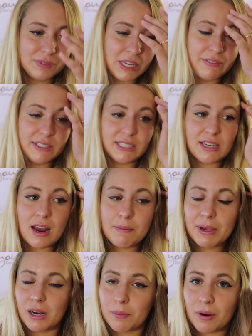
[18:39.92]
if it's not
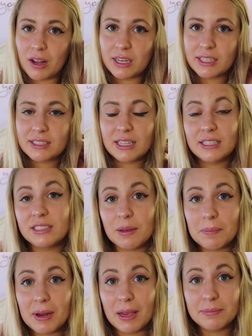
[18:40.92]
a bigger product, then
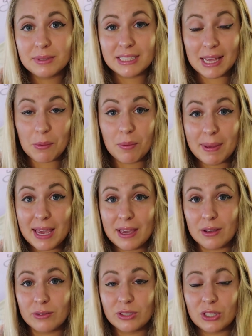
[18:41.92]
sometimes they will pay
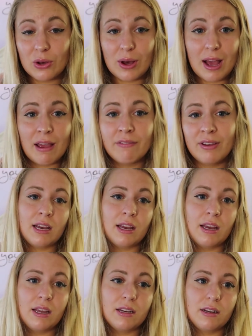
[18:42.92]
you. So I've
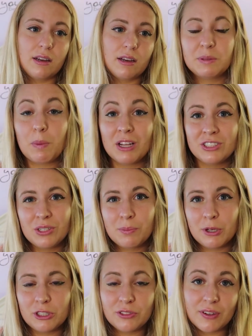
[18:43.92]
done
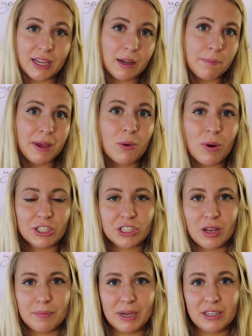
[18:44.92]
sponsored posts for like a big
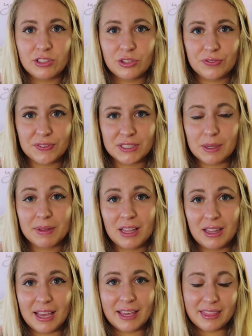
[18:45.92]
watch company. So for
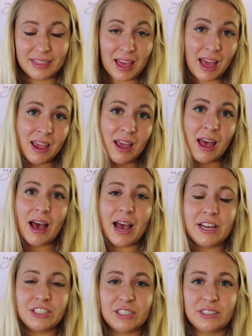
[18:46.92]
something like that,
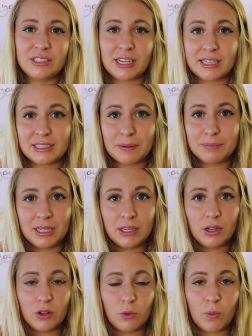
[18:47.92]
I just
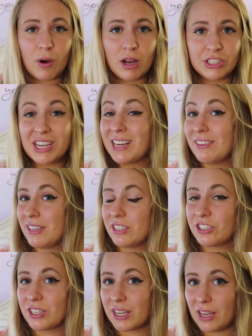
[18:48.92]
accepted the watch and
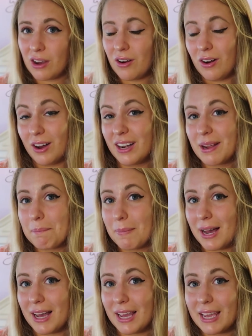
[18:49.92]
featured it on
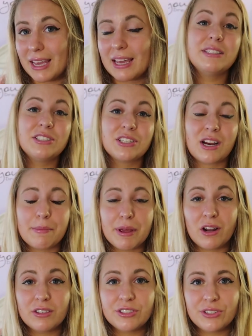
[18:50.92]
my Instagram,
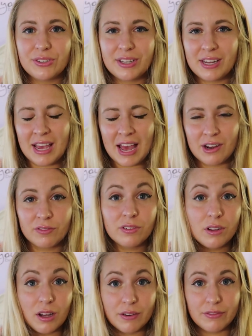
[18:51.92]
and also had a
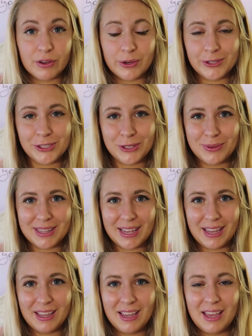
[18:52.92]
full-on photo shoot with
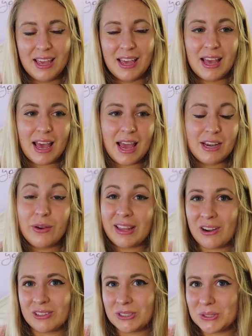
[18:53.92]
it. And you
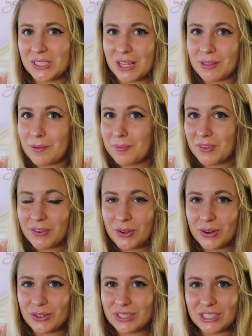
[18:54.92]
can also send them the
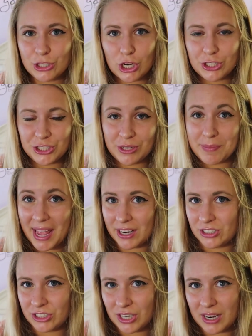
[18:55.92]
photos and charge them
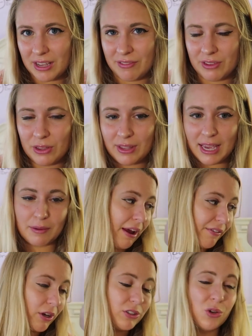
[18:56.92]
extra if you like.
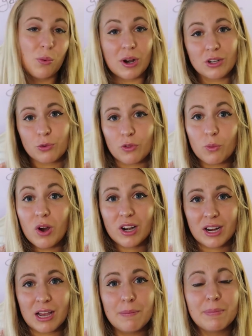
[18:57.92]
I've also worked with
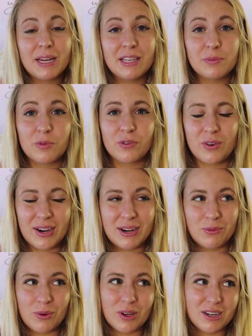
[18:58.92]
water companies before,
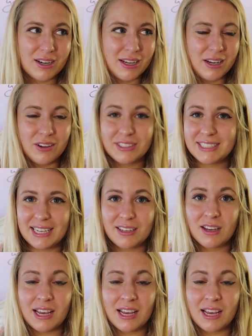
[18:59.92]
and water, you know, it's like